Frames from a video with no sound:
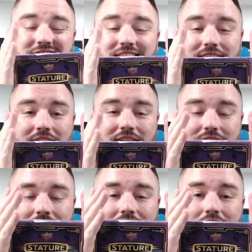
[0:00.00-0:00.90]

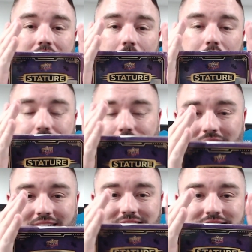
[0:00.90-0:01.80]
Canadian
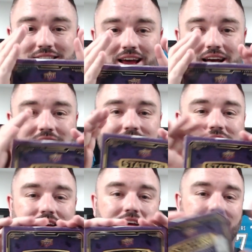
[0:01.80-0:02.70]
plus tax,
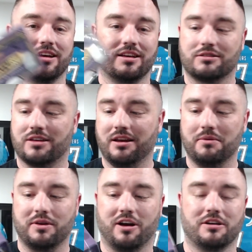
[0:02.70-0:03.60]
it's kind of
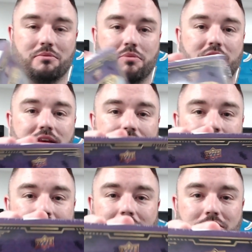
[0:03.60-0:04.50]
been hard to beat
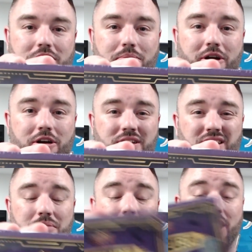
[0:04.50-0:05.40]
uh, when you compare it to
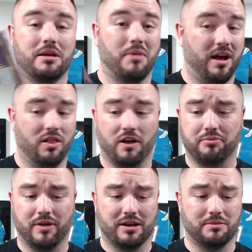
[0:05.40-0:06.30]
like Platinum. I love
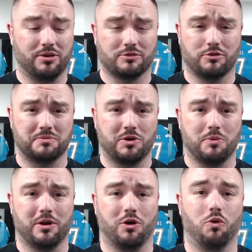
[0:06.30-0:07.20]
Platinum. You guys watch me open
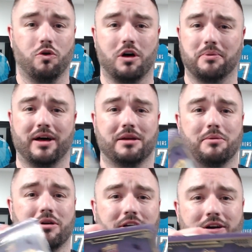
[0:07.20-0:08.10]
a whole lot of Platinum
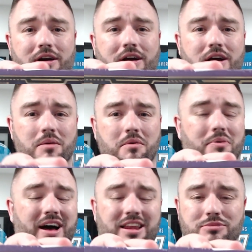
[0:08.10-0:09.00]
on here.
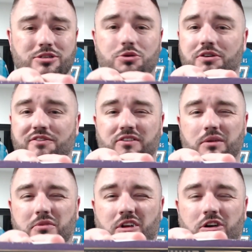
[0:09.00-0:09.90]
Platinum Platinum's
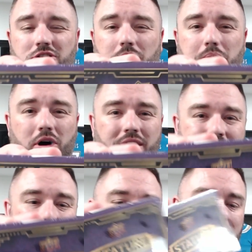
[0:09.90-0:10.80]
$250 a
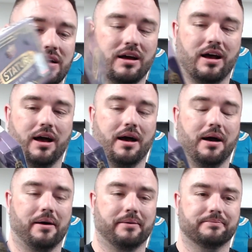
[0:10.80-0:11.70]
box.
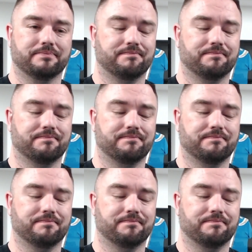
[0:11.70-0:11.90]
Um,